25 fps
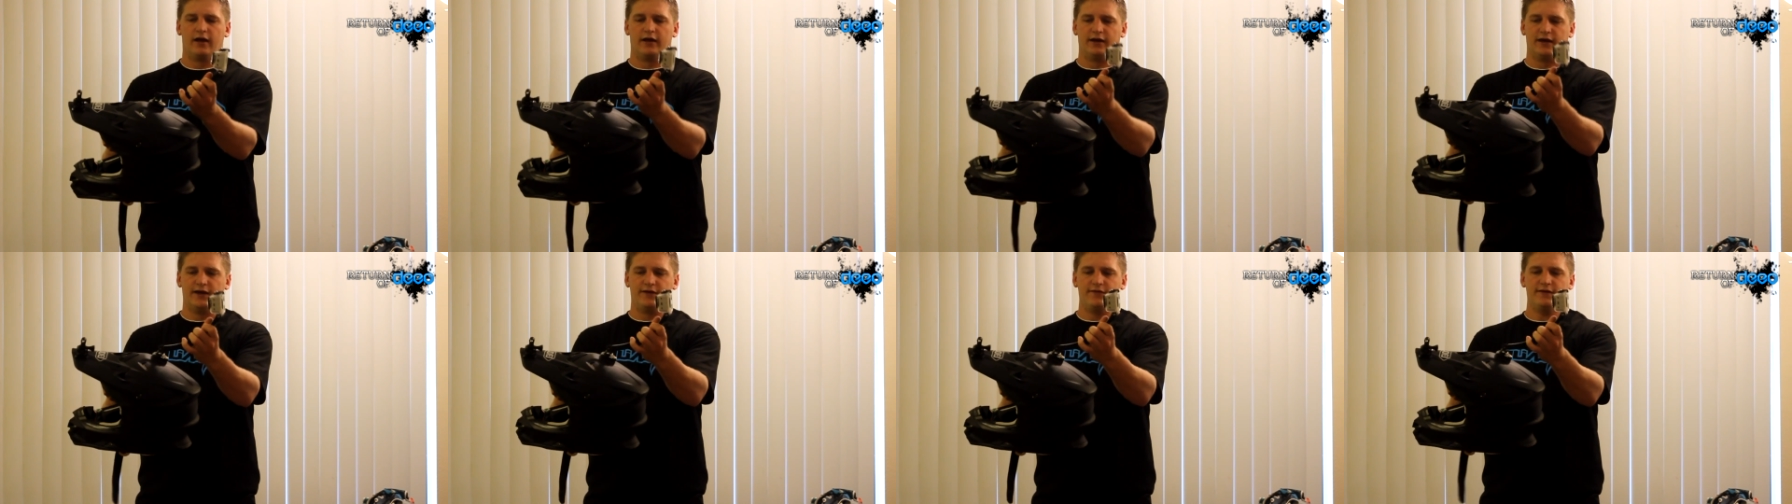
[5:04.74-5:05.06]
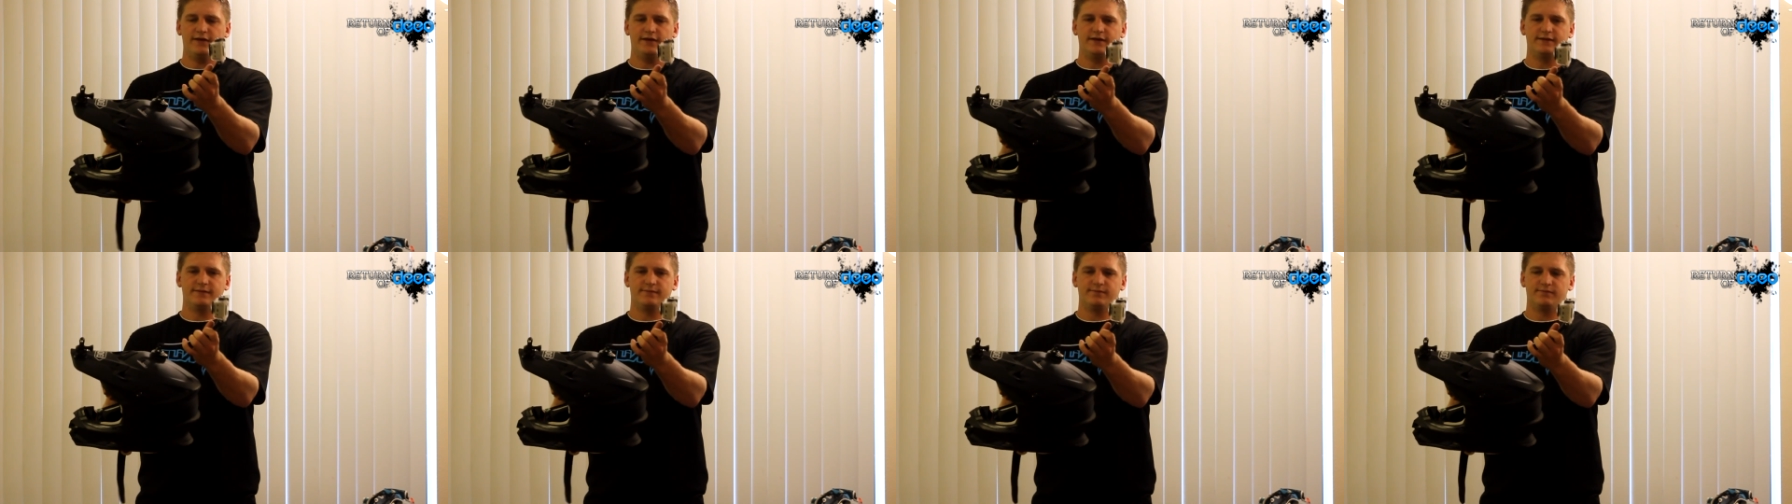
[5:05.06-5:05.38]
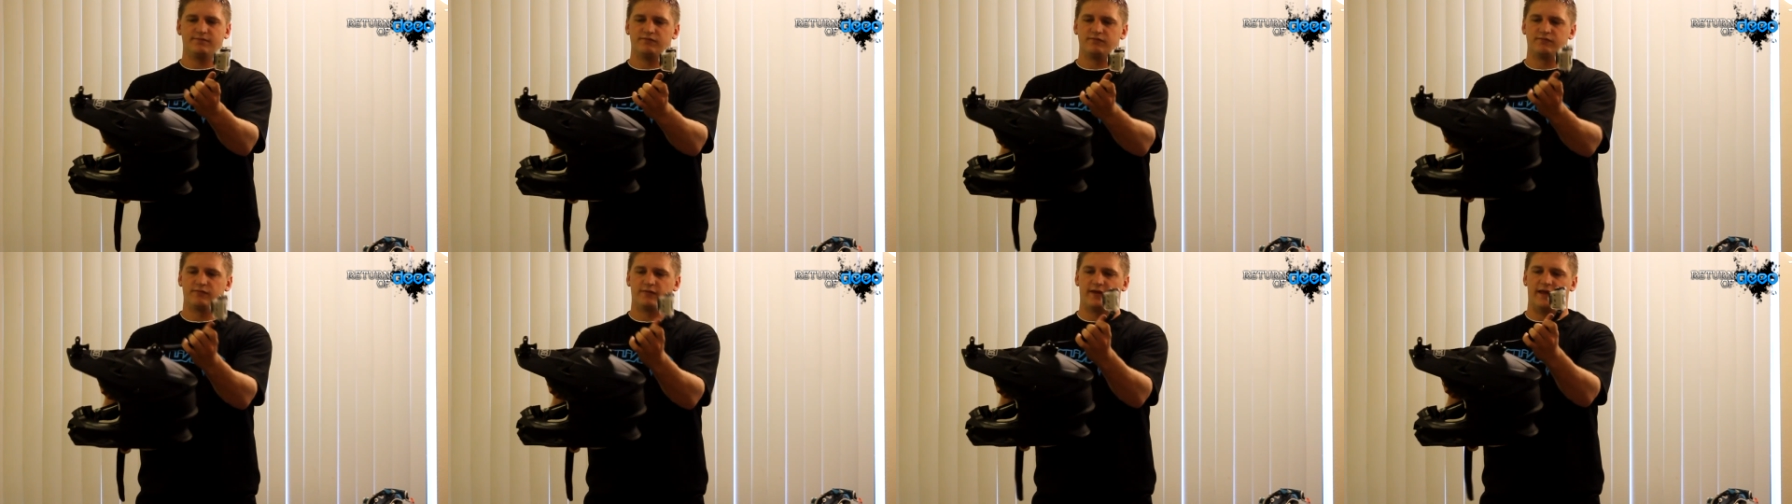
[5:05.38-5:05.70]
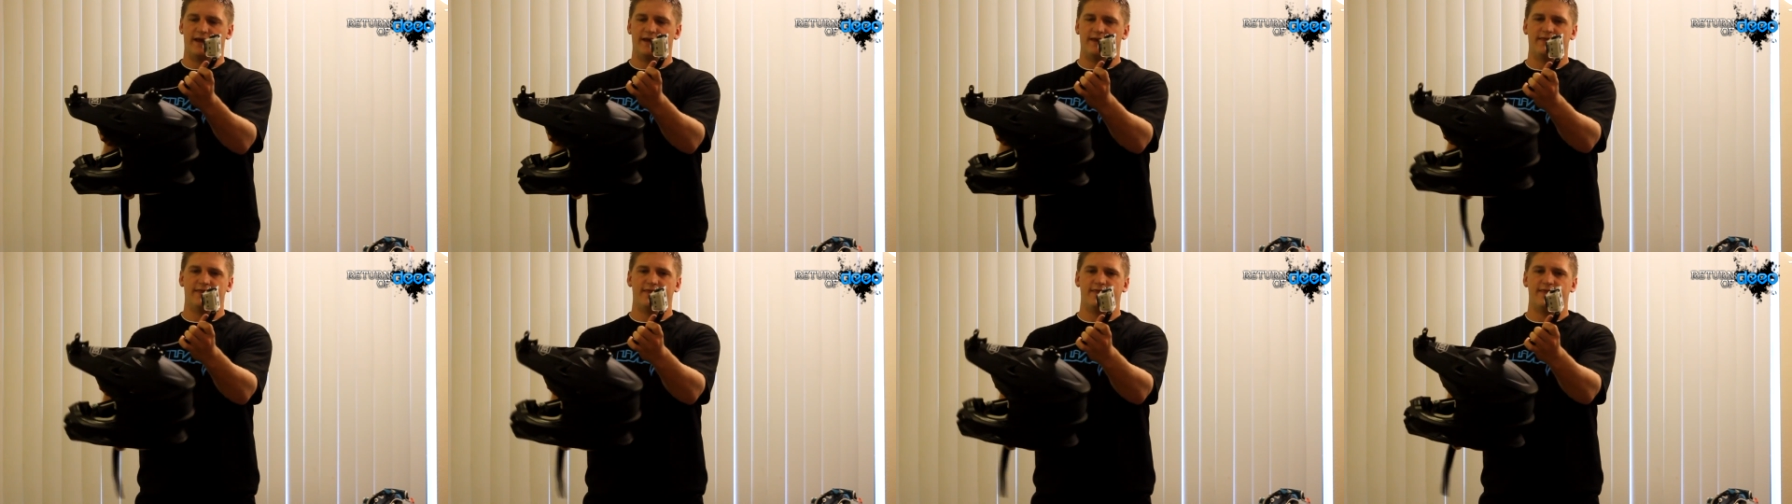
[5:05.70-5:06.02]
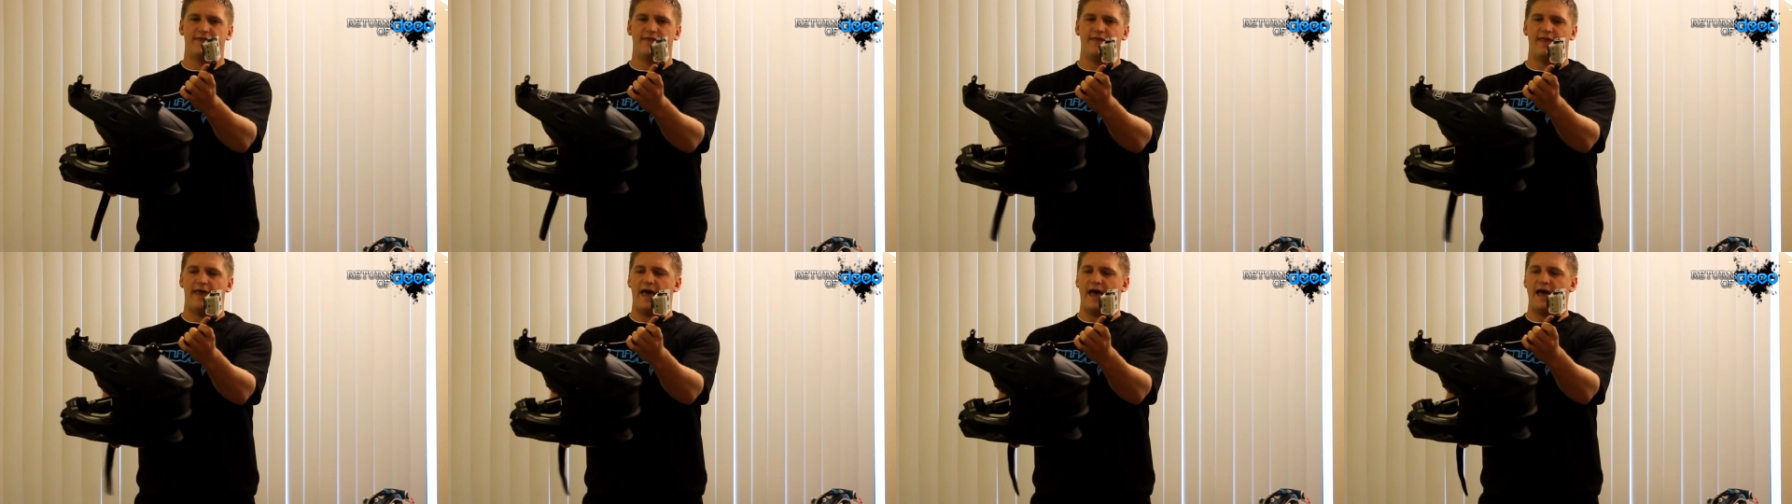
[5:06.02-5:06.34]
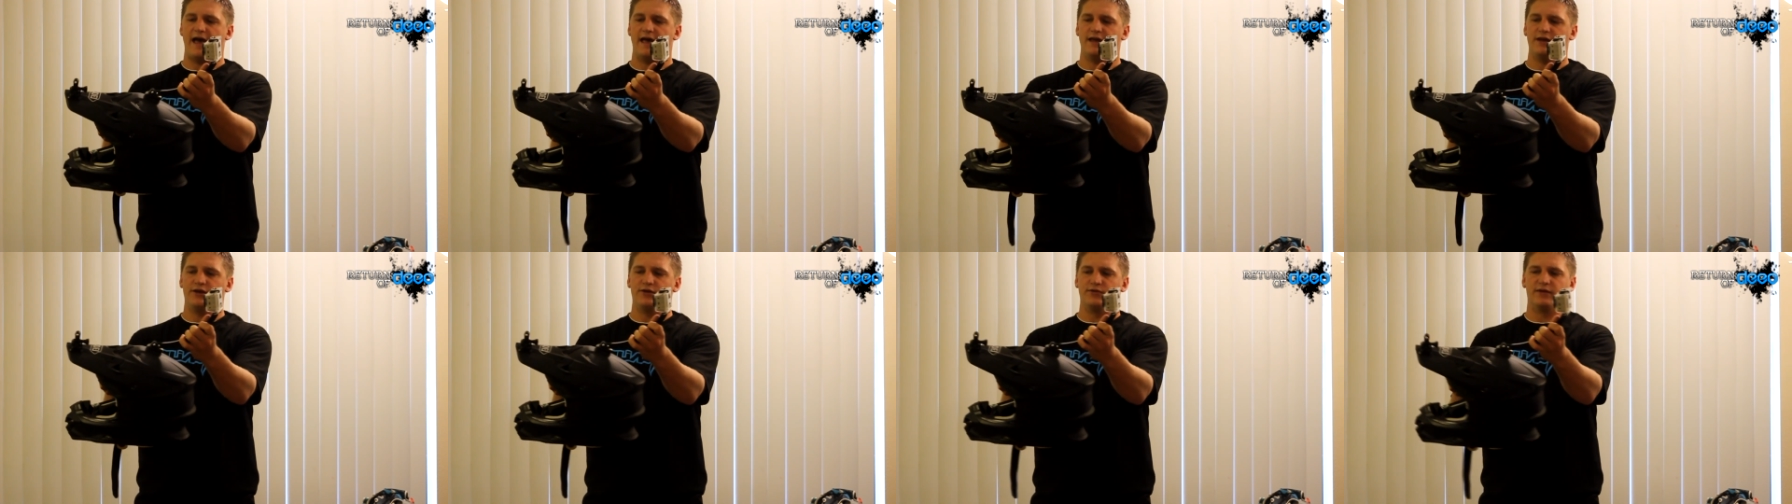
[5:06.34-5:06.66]
even like
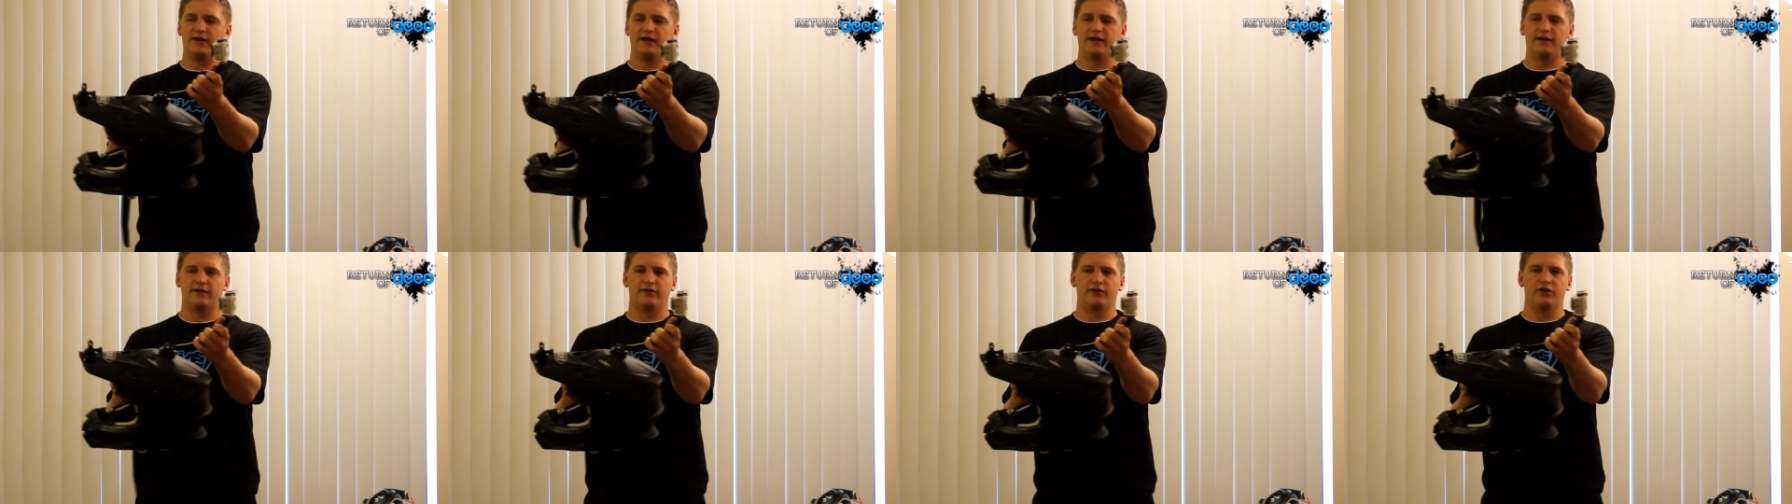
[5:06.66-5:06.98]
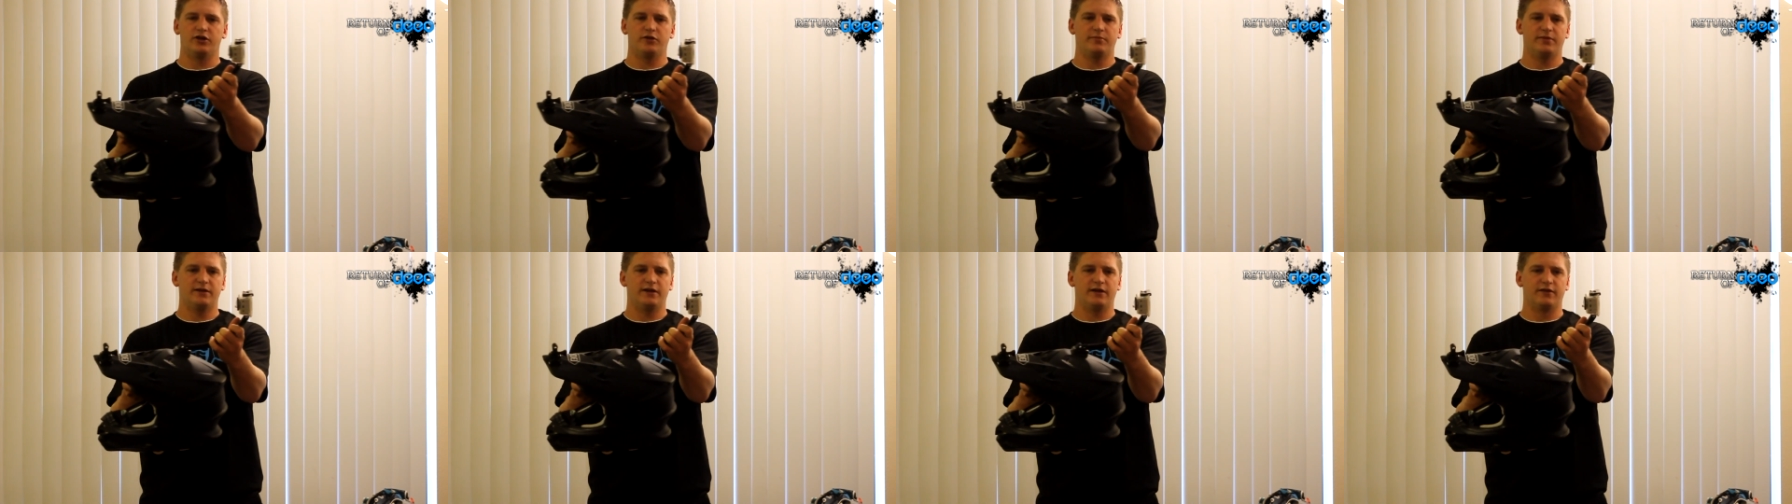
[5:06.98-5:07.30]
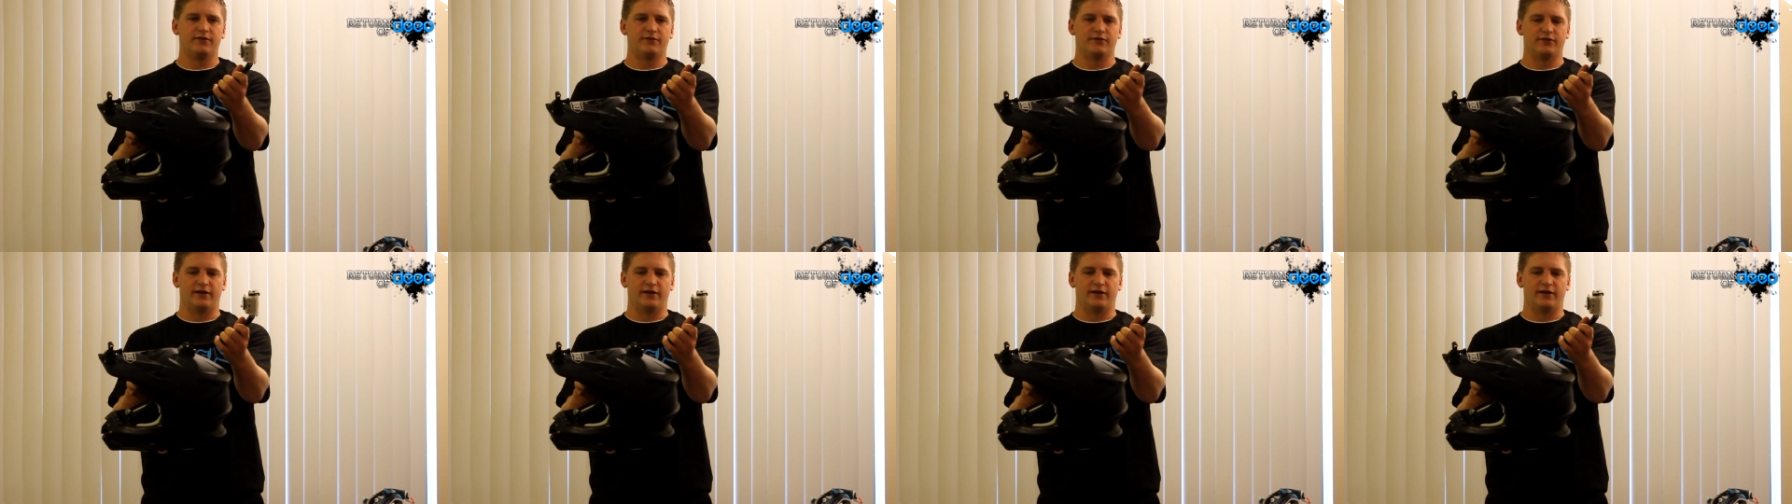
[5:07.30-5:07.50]
that, you get a little bit of the,